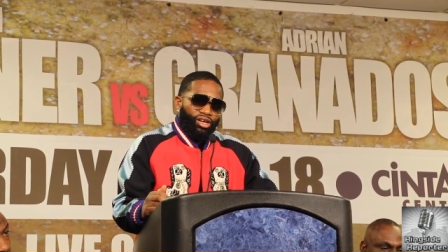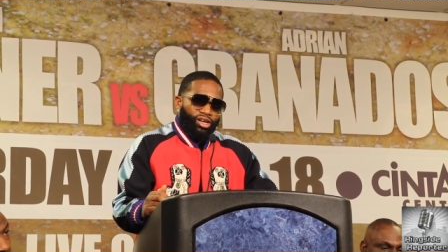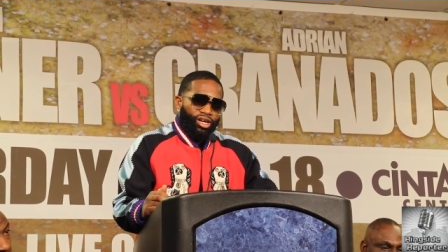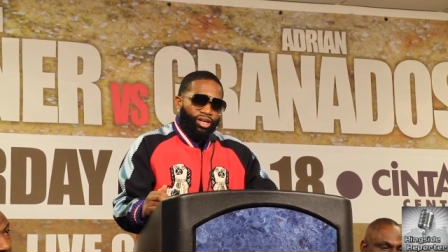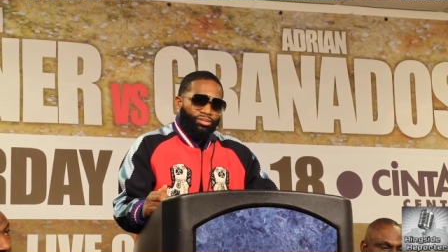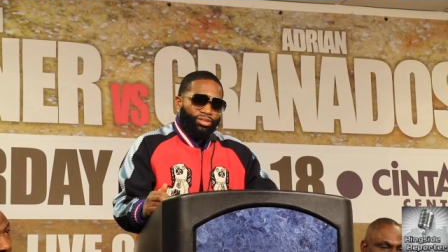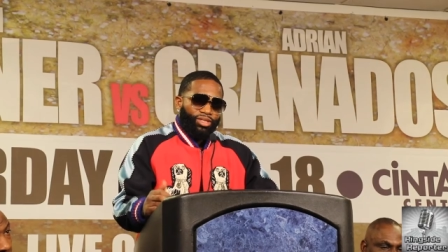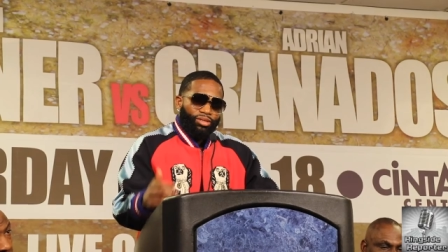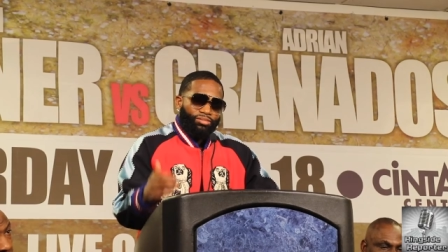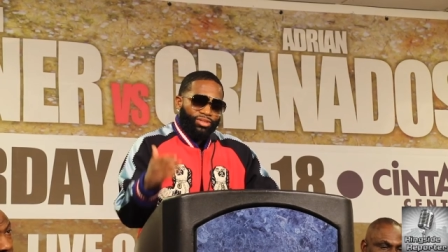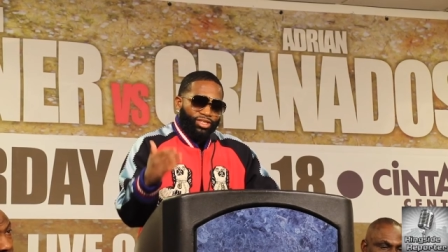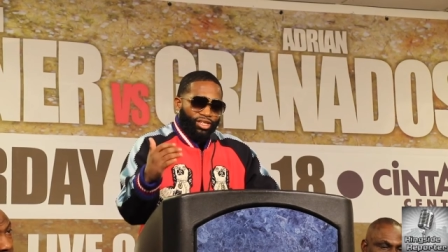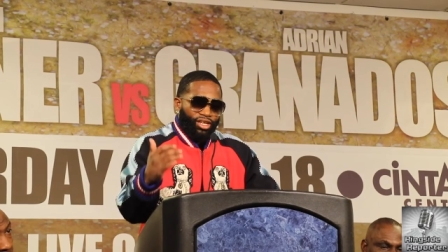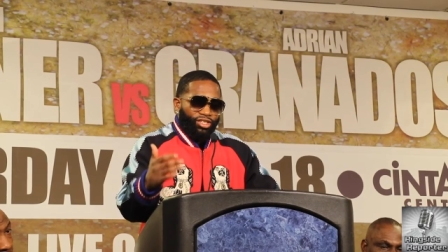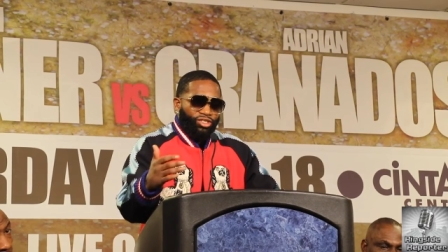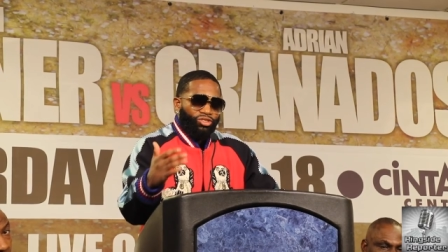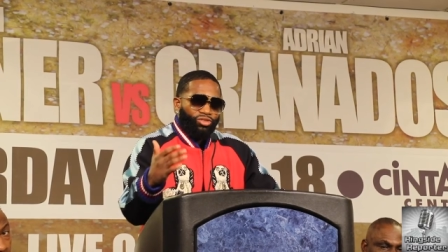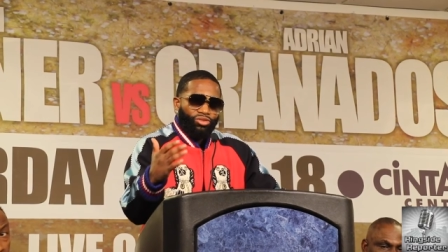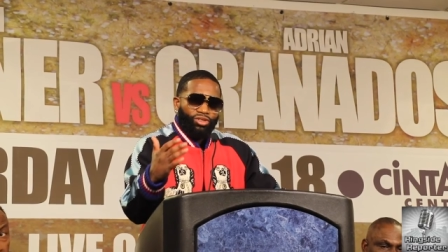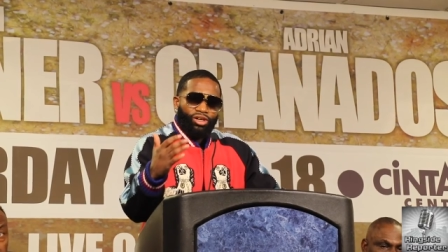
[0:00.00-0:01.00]
a, a,
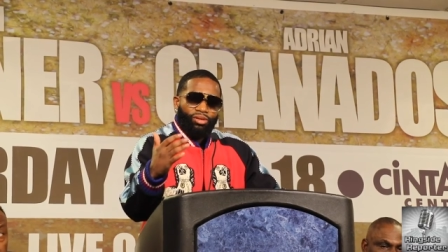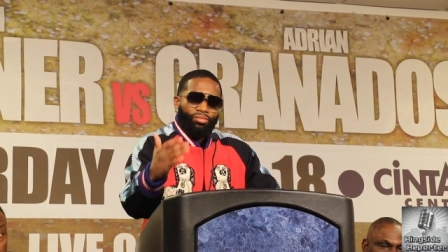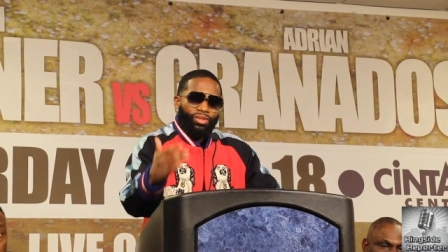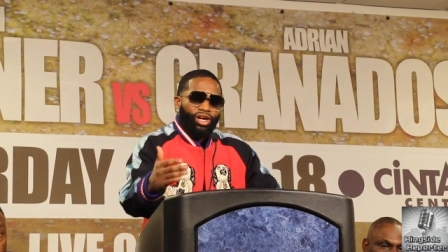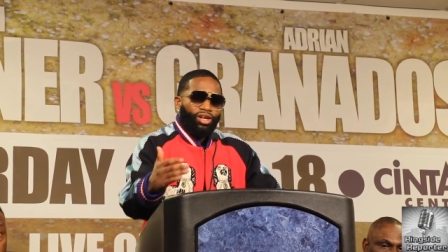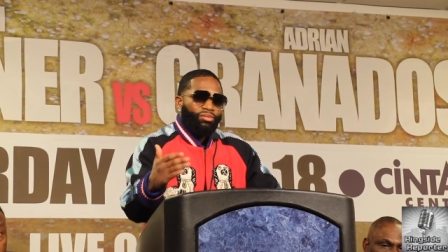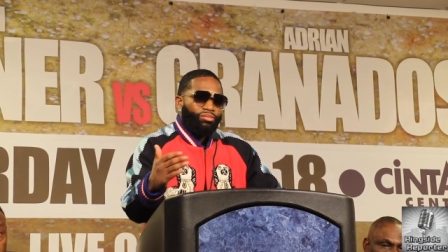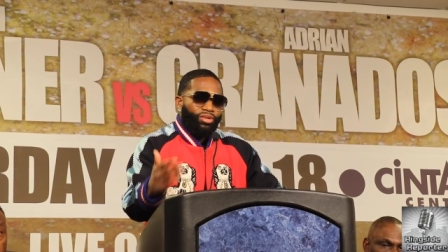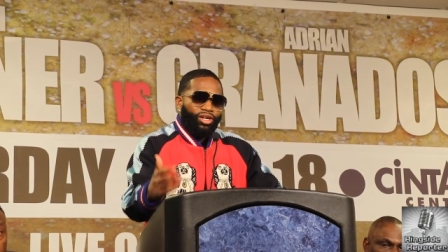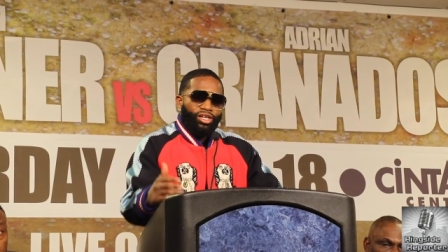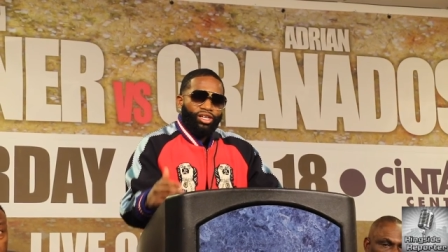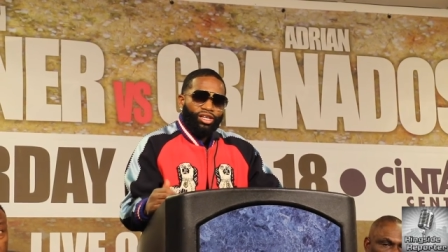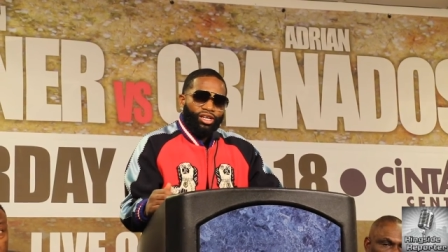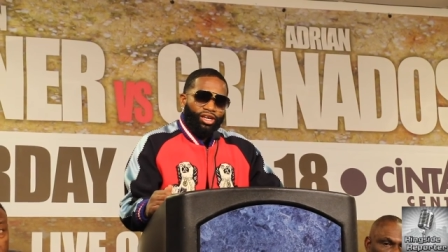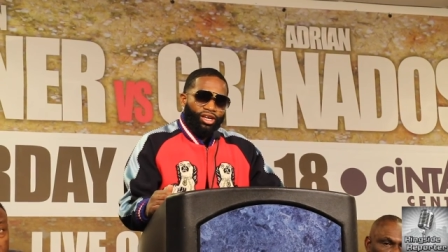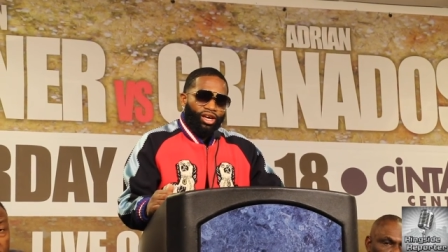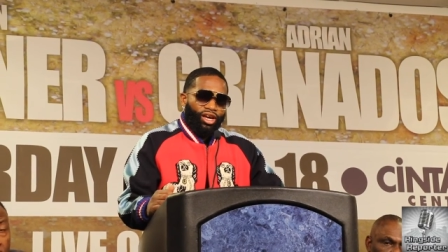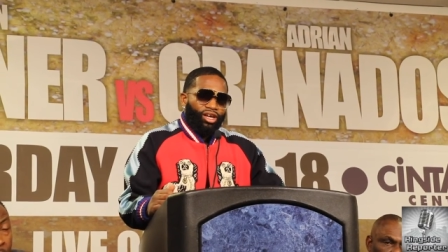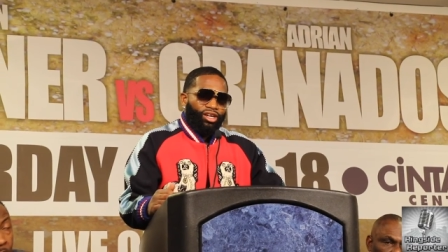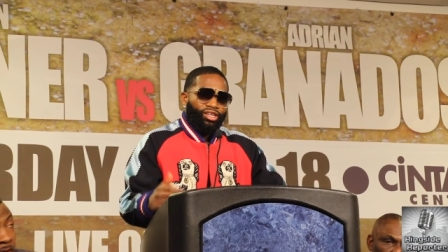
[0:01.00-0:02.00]
substantial amount of money
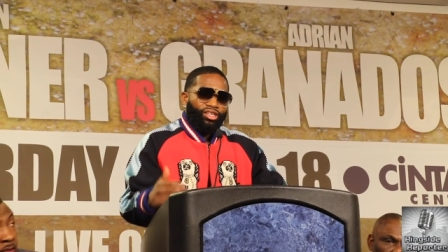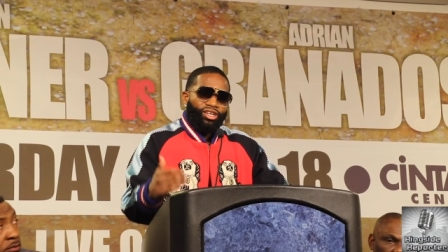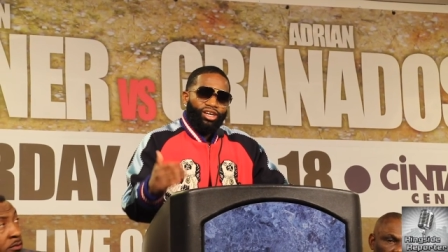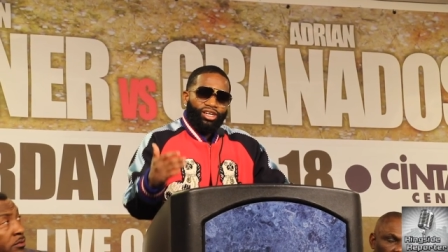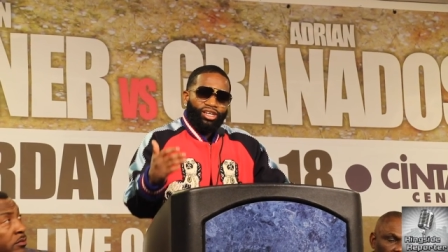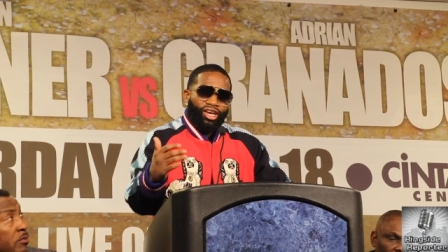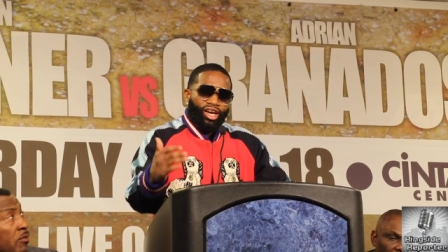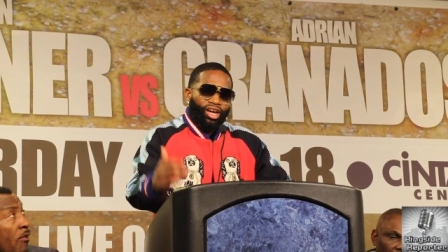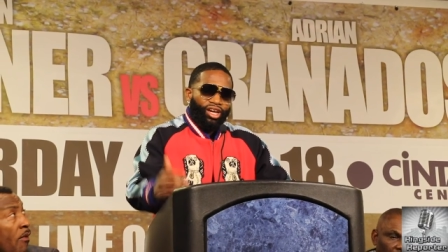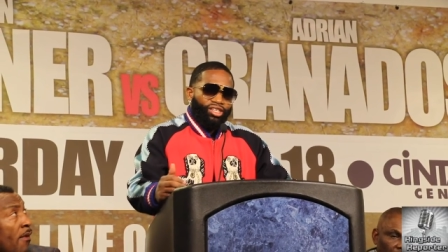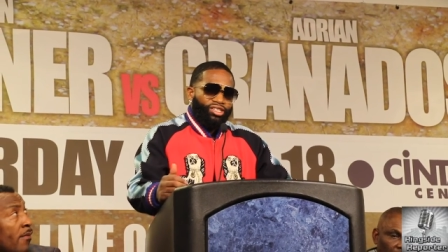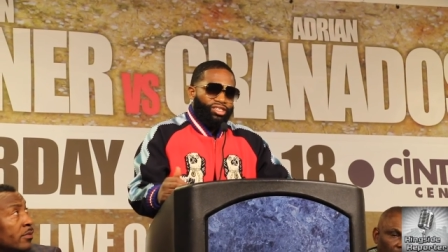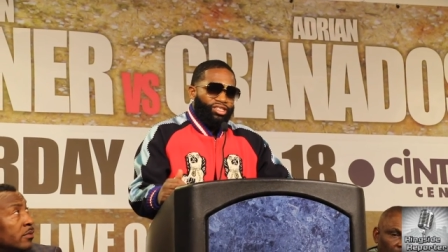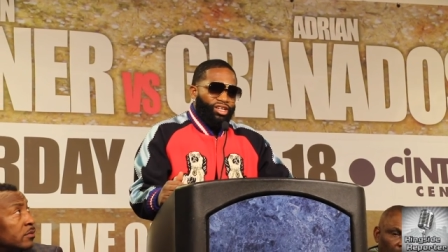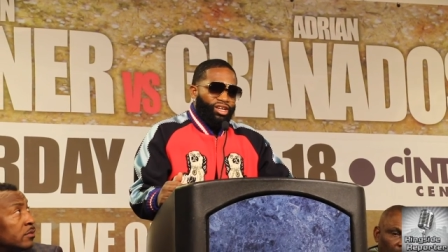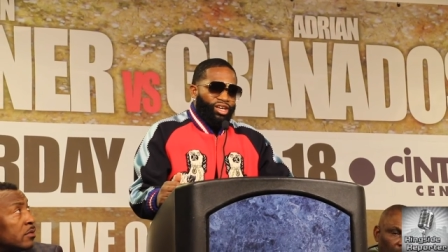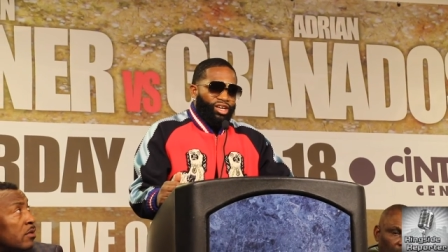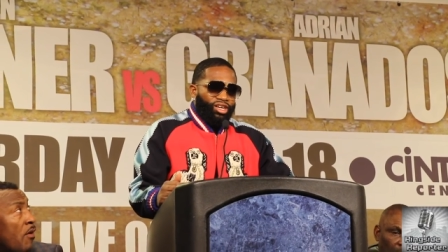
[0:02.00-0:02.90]
at a young age.